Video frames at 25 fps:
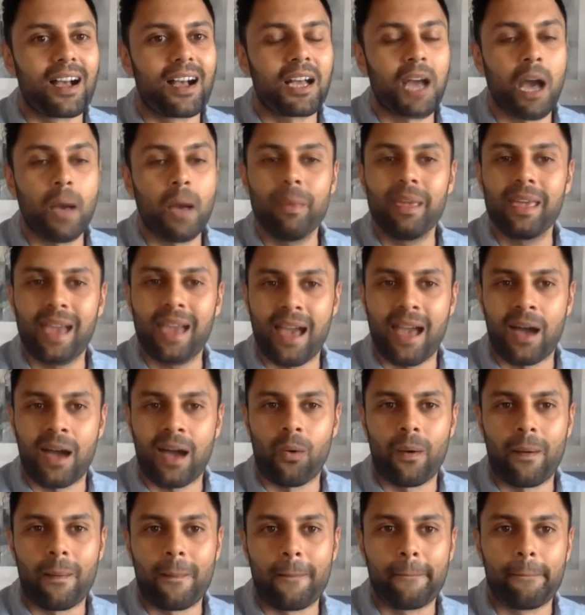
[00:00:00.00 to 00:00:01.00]
Coming
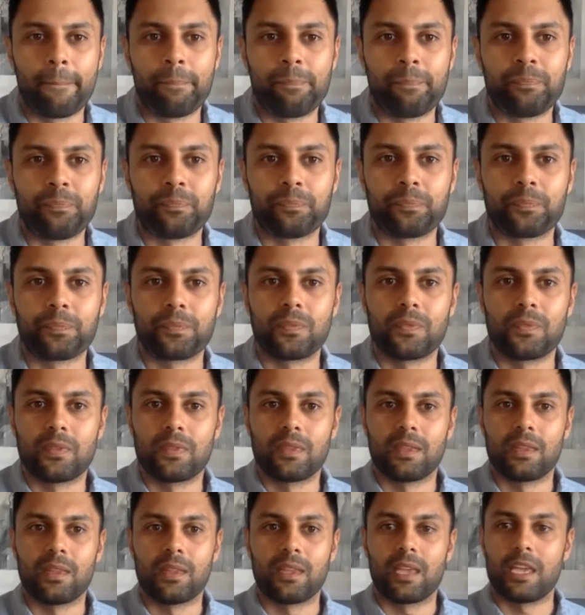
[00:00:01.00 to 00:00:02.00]
out
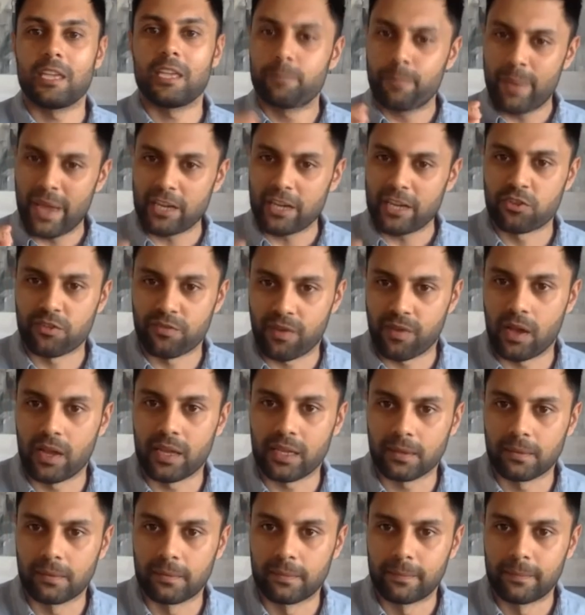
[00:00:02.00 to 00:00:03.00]
is
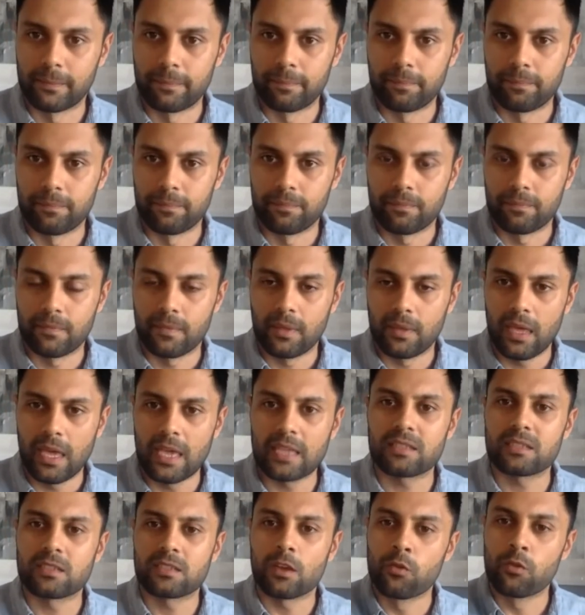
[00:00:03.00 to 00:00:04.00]
petrifying.
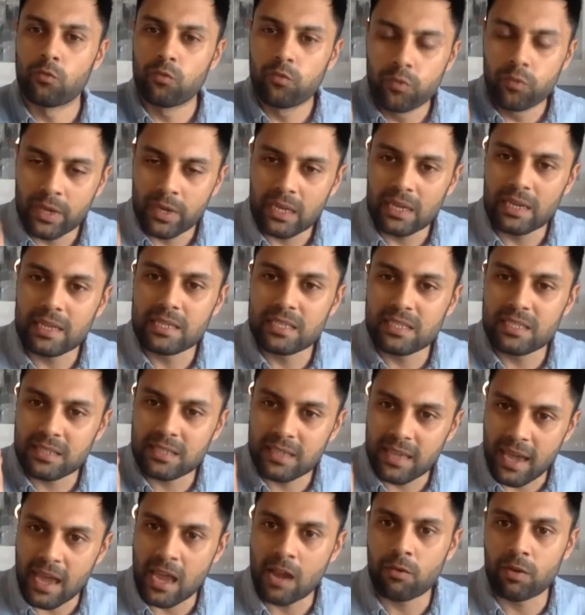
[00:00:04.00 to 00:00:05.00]
It's a really
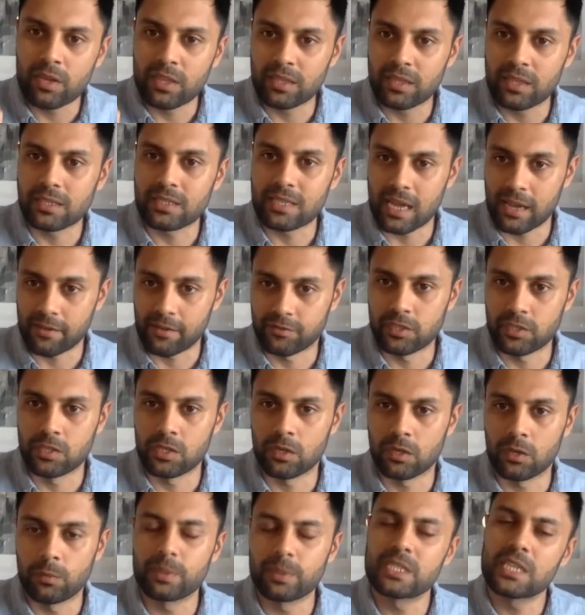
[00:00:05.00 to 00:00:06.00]
scary thing to have to
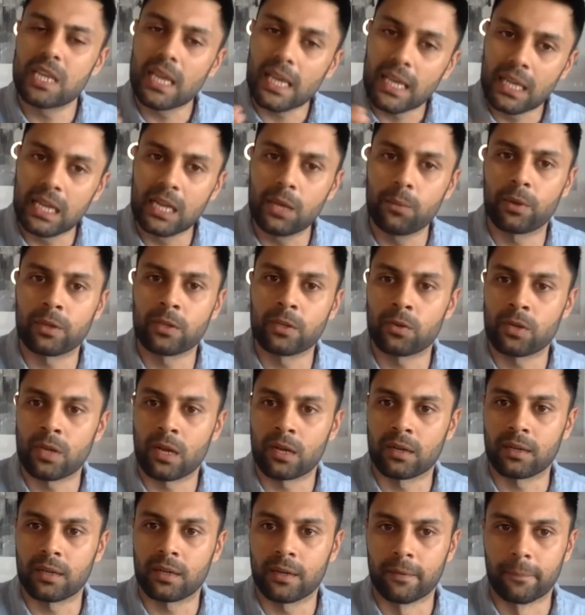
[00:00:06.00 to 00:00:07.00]
do, particularly when you're
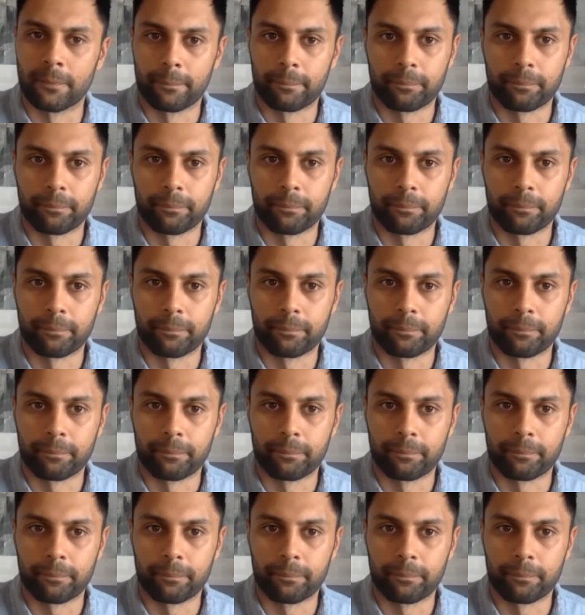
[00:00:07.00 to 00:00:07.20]
younger.